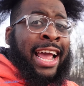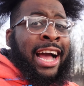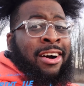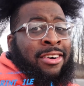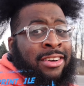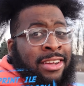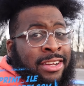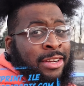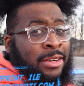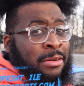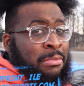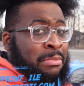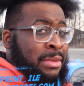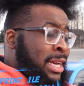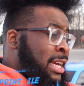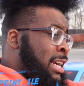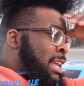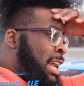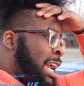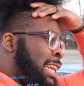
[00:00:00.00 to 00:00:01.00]
out here,
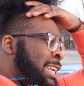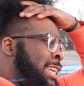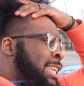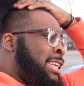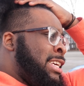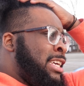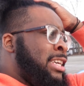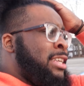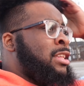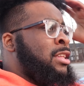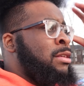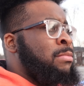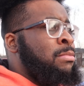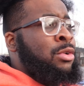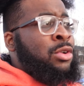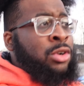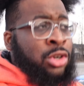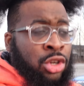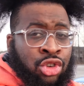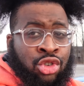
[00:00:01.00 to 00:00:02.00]
man. I need to get some
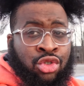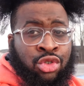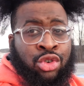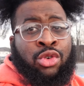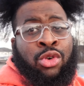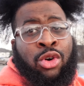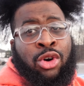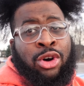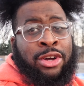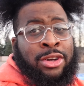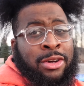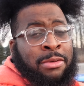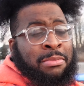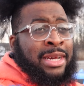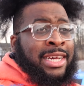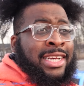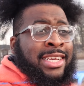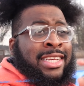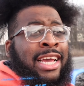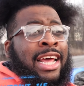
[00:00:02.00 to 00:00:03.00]
more Drew oil,
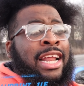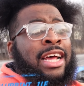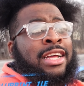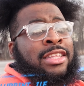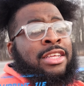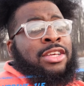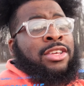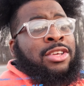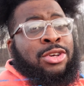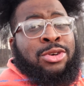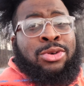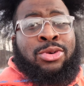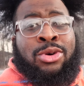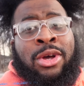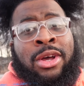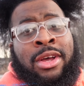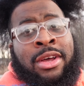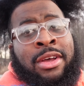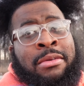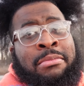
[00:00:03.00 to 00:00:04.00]
man. Shout out to Q,
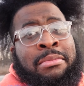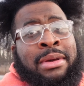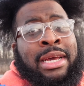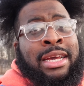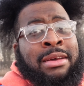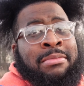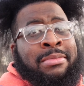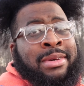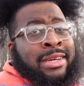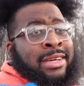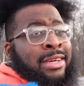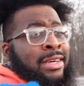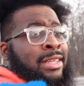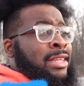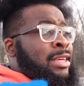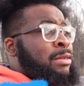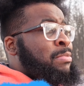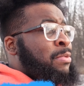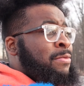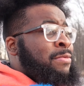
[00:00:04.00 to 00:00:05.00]
man, because
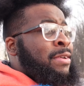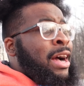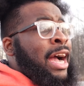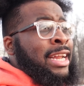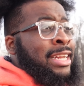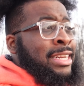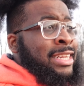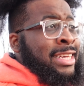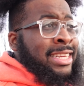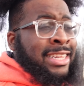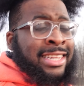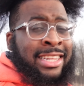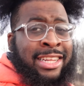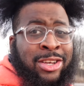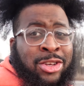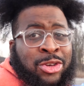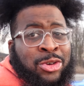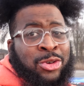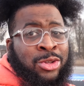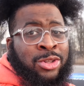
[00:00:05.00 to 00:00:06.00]
he providing the
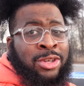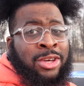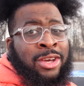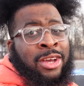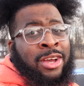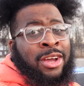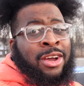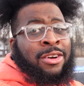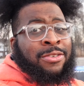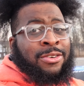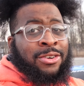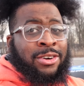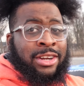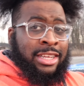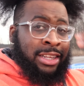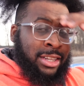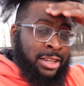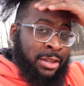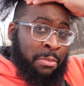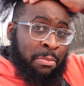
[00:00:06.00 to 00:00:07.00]
essentials for
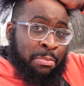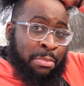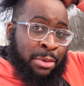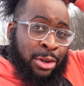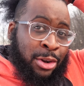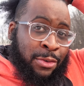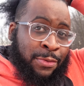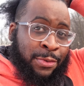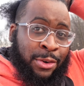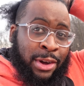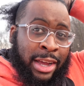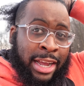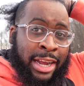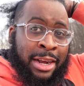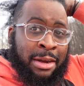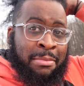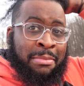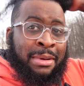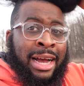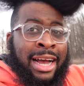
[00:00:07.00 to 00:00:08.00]
this beautiful
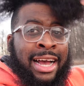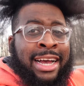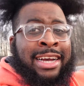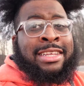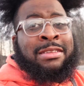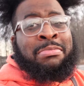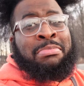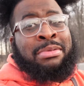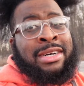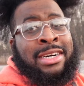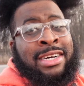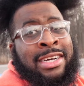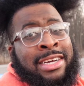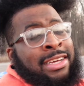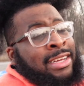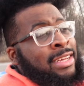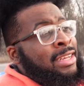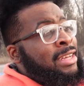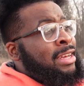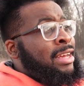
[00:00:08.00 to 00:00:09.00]
hair of mine,
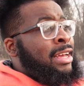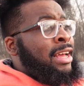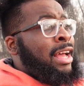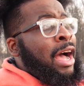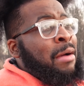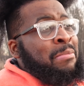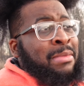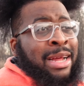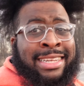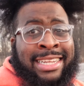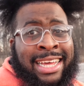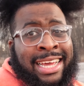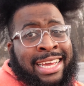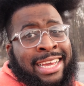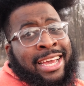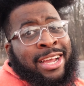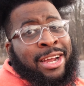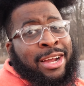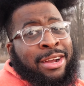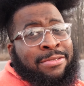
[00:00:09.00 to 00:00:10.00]
but I'm not taking
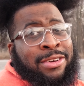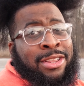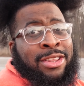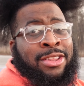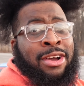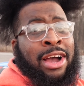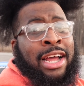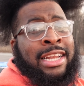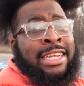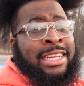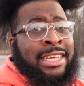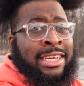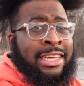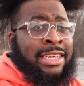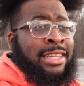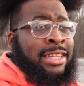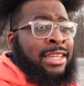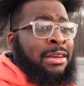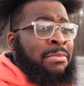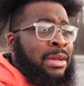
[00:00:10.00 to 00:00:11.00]
care of it, so I need to
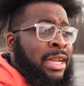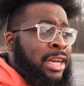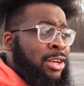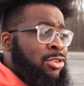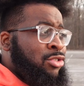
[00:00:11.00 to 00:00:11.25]
get some of that